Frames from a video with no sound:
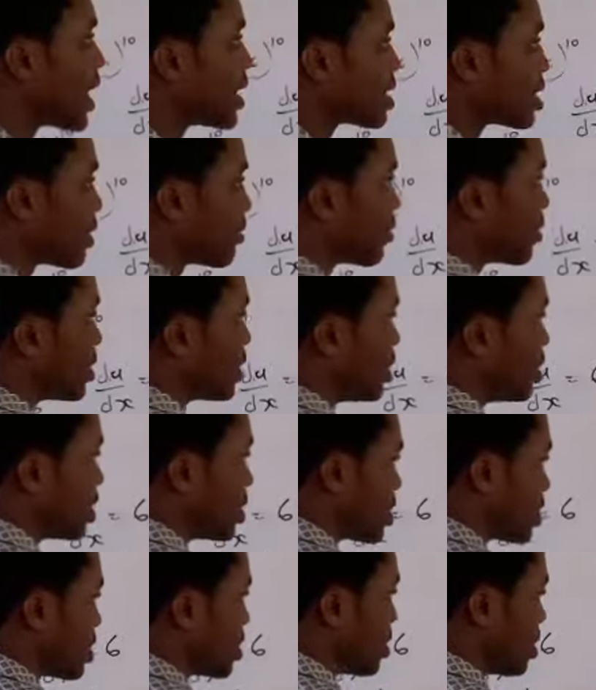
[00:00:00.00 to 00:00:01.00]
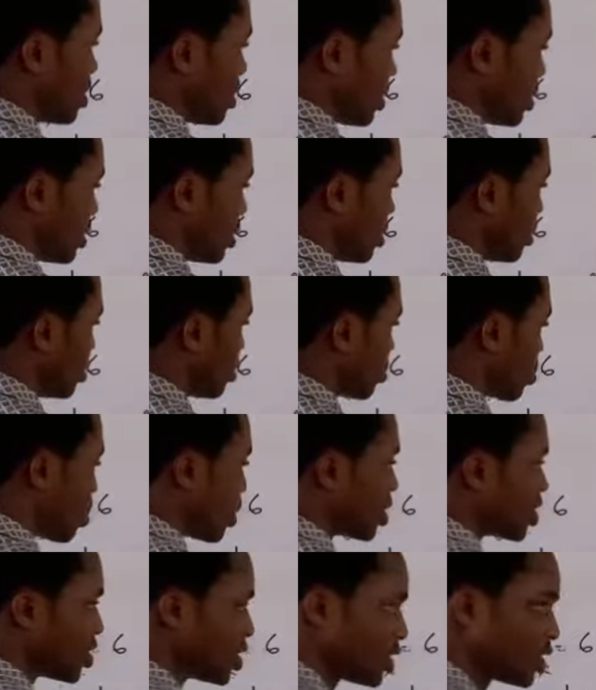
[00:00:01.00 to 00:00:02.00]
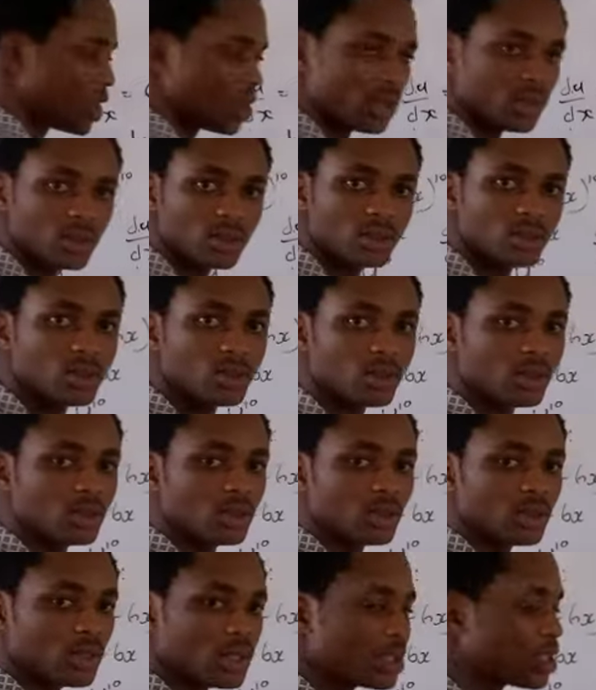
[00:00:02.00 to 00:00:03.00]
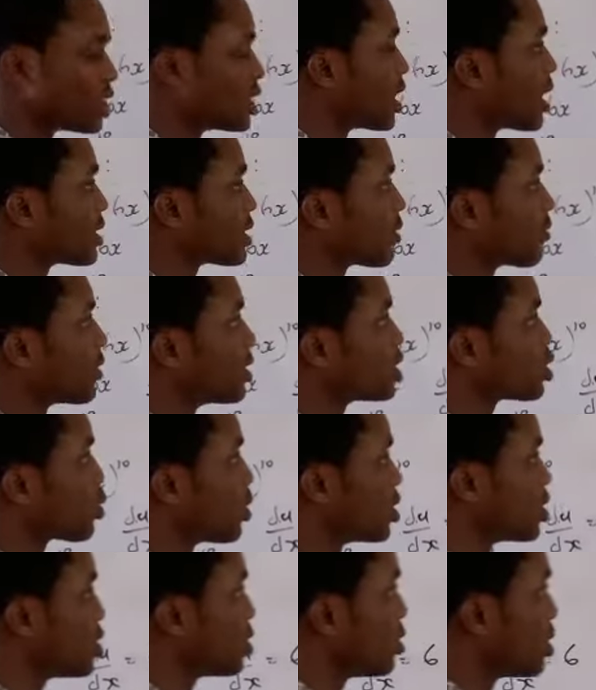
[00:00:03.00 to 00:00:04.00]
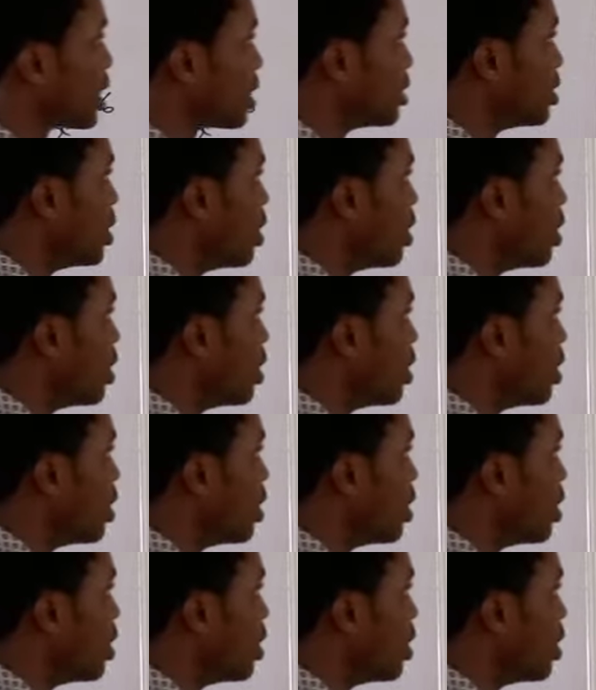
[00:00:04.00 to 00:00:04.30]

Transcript: answer for this question. This is the answer for this question. Now,